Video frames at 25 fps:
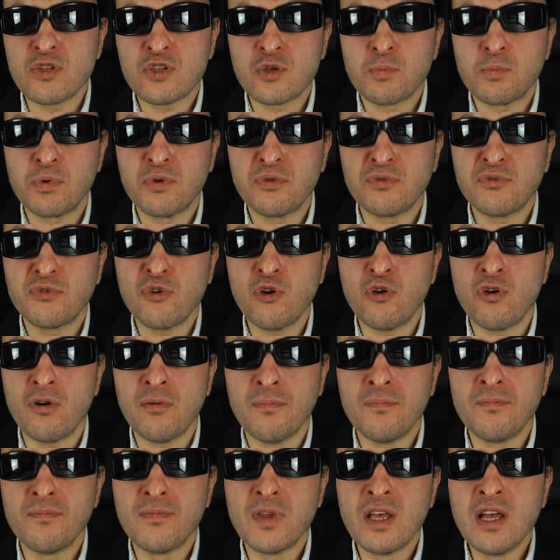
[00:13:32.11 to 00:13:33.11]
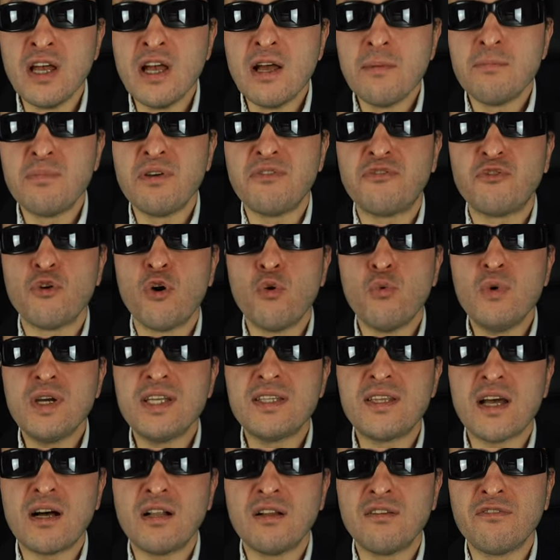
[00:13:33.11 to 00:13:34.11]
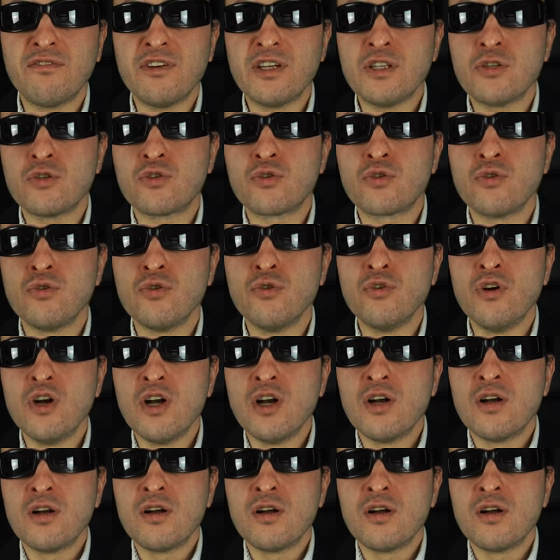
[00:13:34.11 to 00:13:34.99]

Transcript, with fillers: to perform before we delve into